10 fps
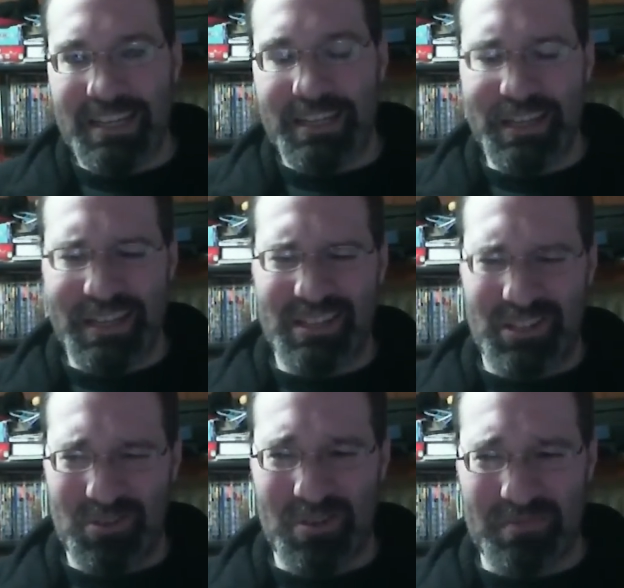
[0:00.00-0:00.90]
Yeah,
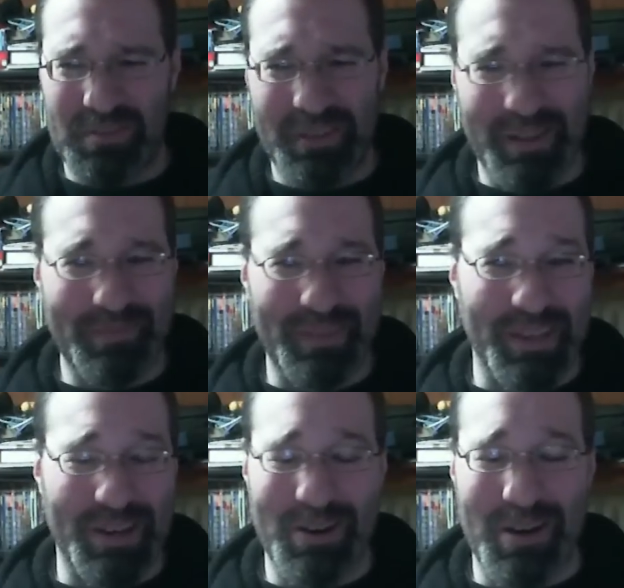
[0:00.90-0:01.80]
sure, I'm still up in
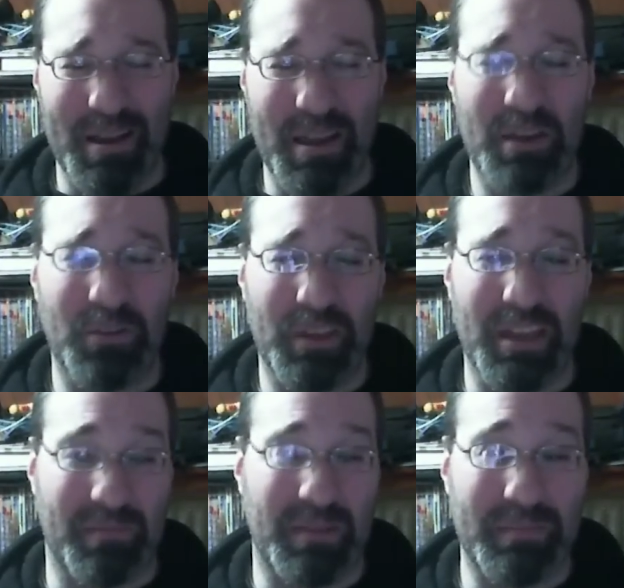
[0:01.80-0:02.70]
the air. I don't
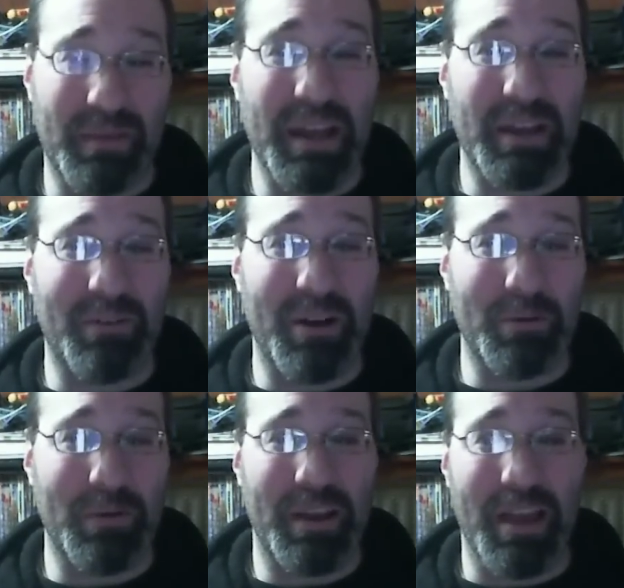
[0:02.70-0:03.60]
think I'm going to buy it right
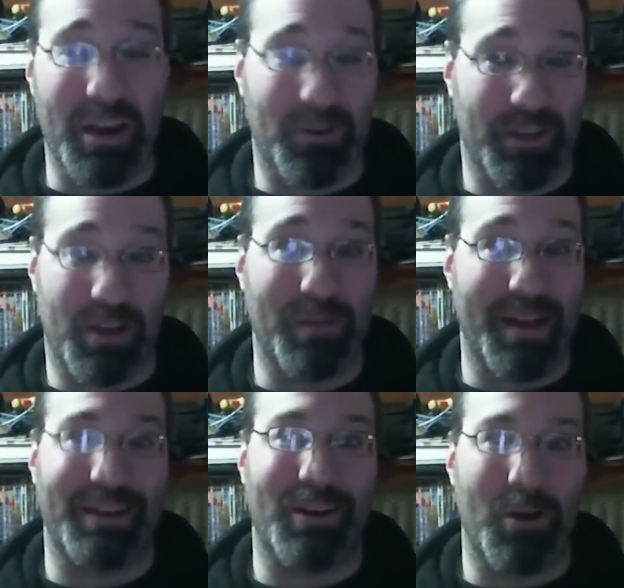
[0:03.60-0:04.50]
away. I don't think I'll
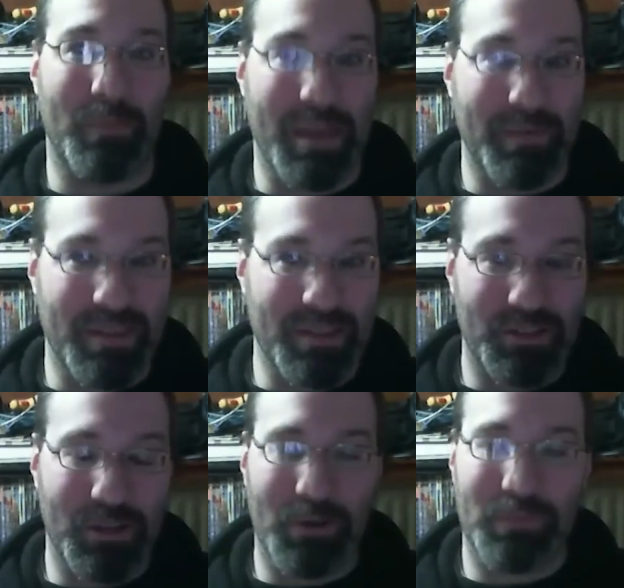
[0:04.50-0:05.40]
buy it at all maybe
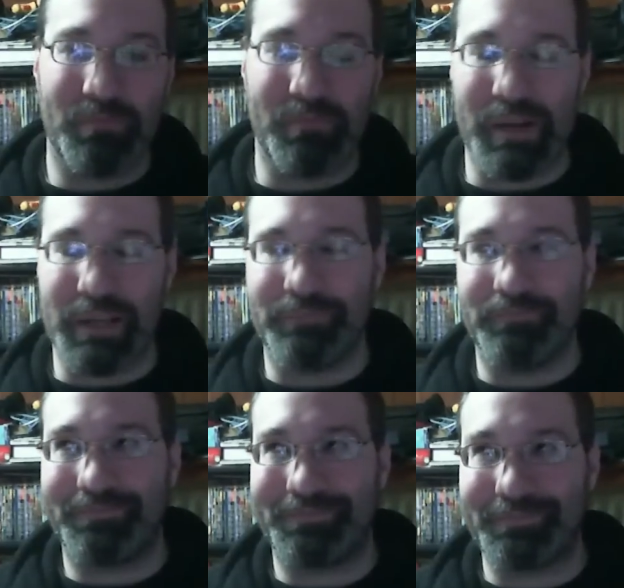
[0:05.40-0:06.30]
this year, but
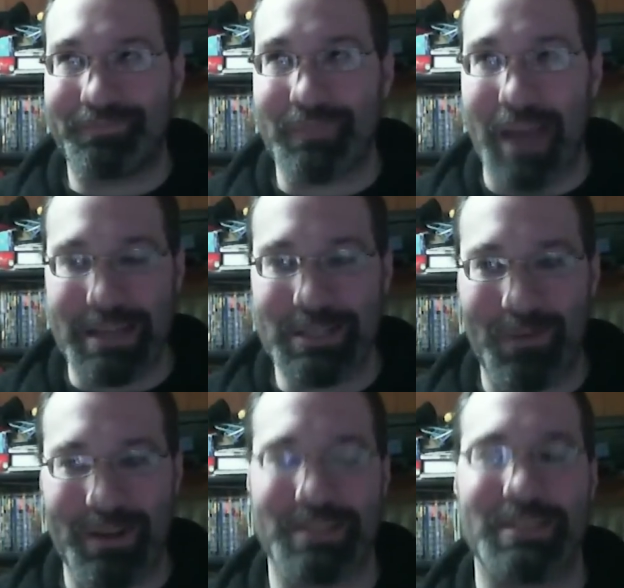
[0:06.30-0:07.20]
I just
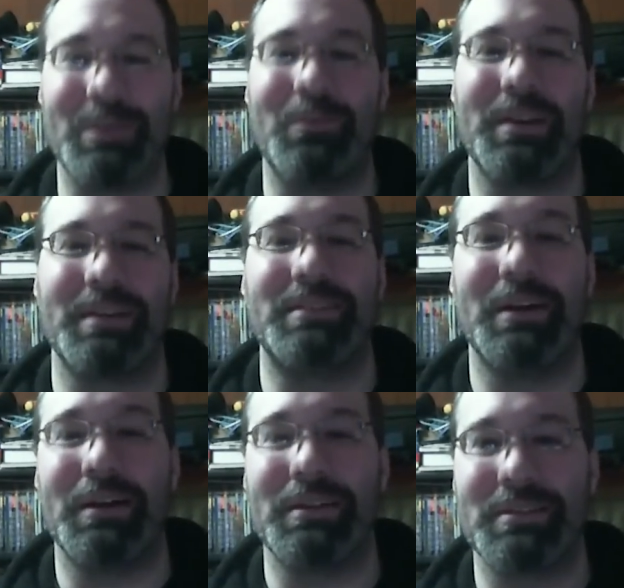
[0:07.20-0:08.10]
want to see what it
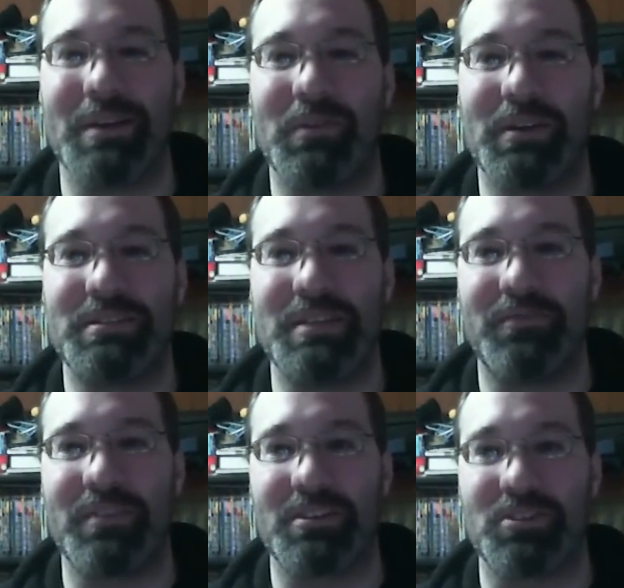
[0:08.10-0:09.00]
does. I want to see
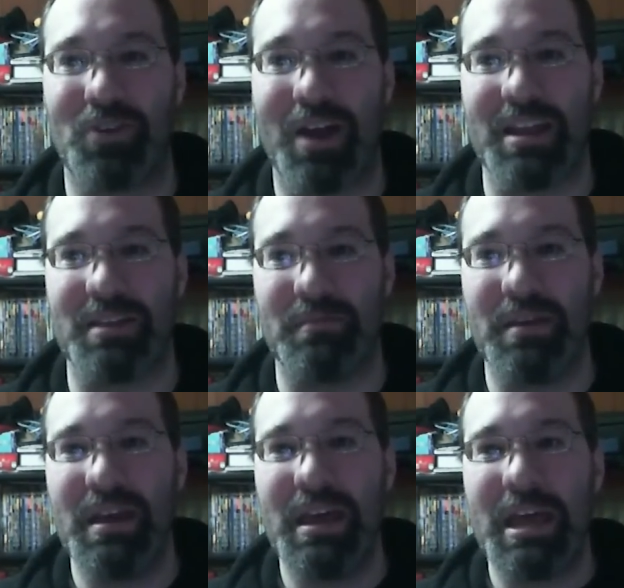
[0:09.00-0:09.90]
if it can try and
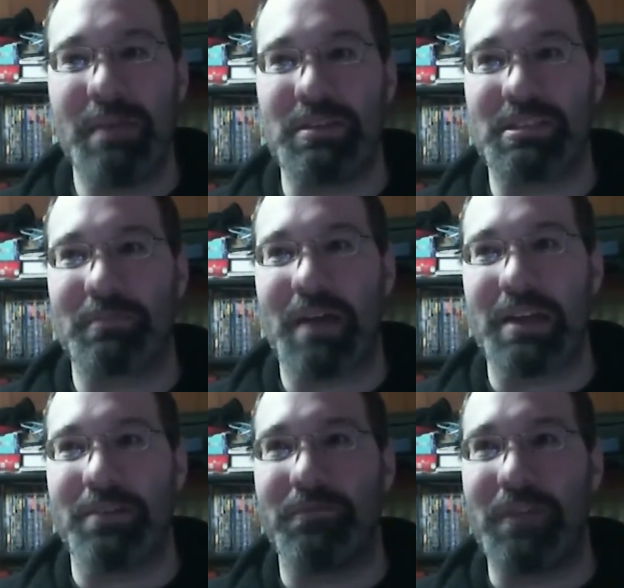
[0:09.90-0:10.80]
be some
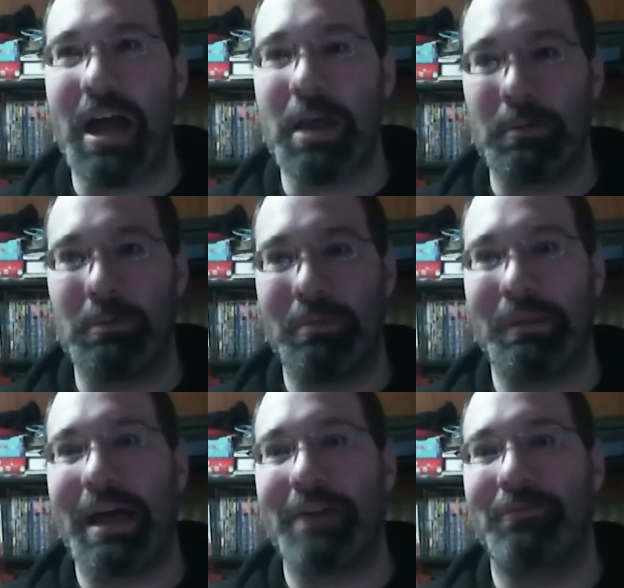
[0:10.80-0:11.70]
kind of viable
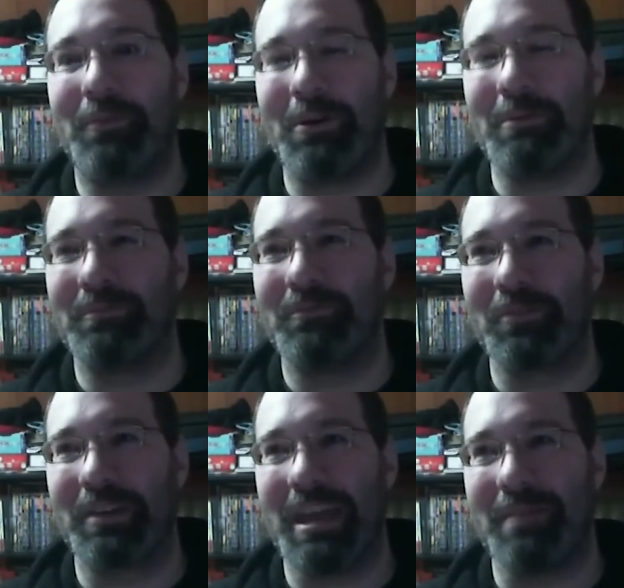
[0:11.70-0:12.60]
platform
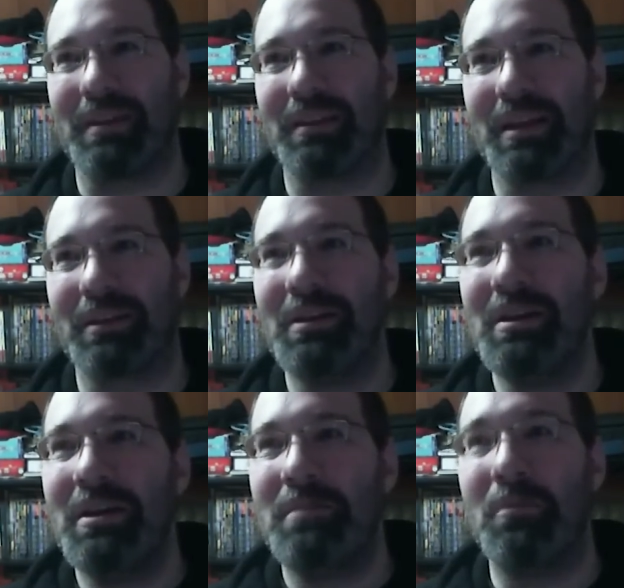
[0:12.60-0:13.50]
for gaming, like
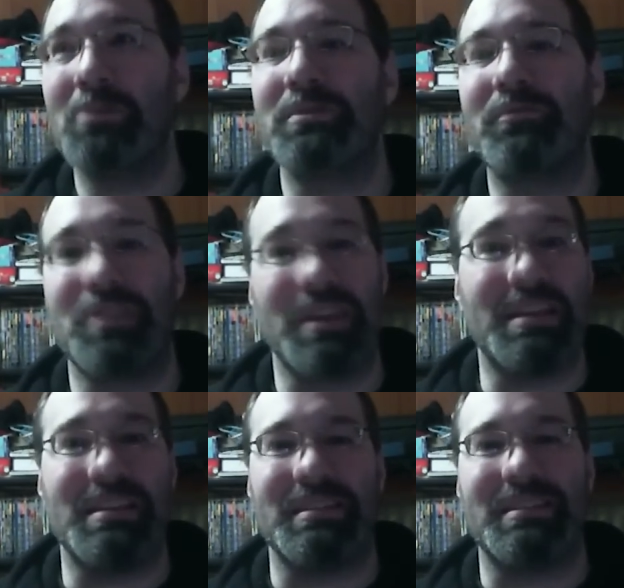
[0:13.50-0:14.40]
mostly for the
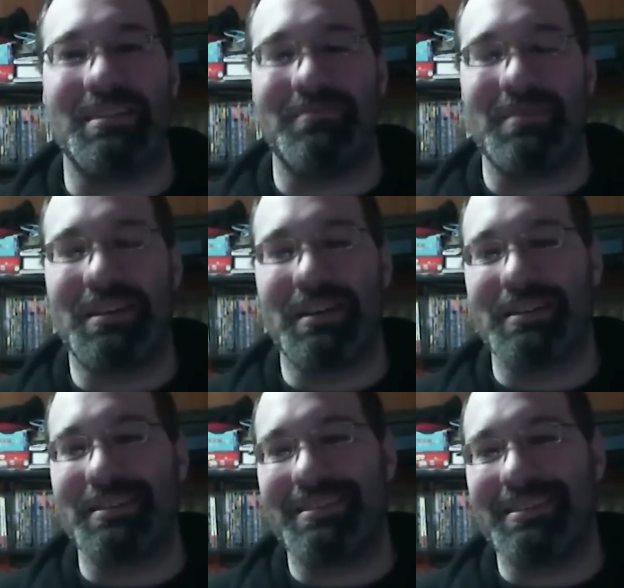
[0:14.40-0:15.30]
indie scene,
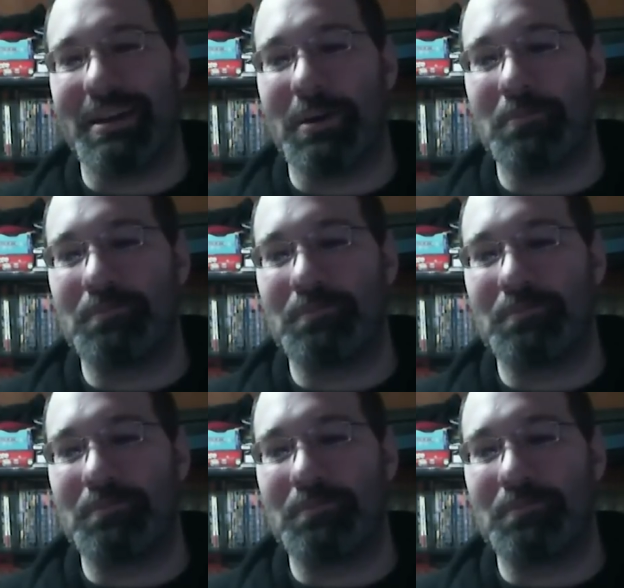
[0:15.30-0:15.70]
because, you know,